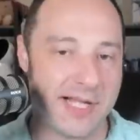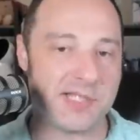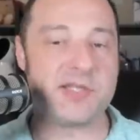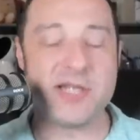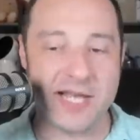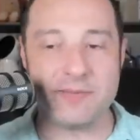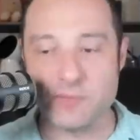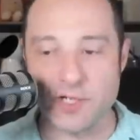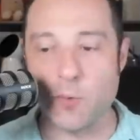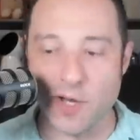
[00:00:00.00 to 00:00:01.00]
Hence the name
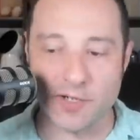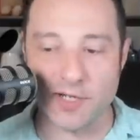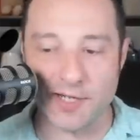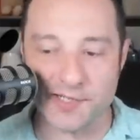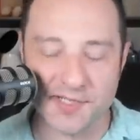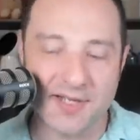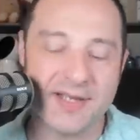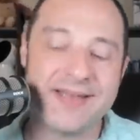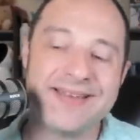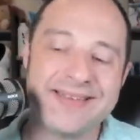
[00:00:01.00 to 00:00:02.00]
Dirty Water Dogs.
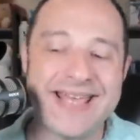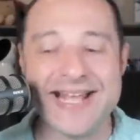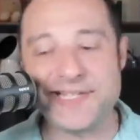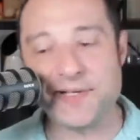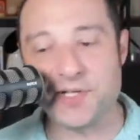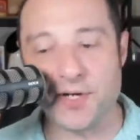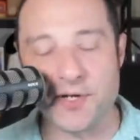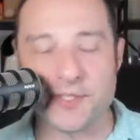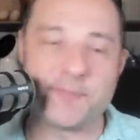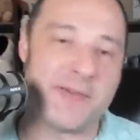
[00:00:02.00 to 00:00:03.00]
Yeah, it sounds
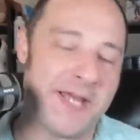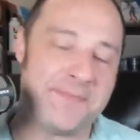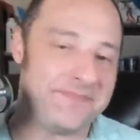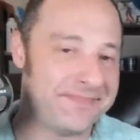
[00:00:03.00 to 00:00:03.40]
gross, but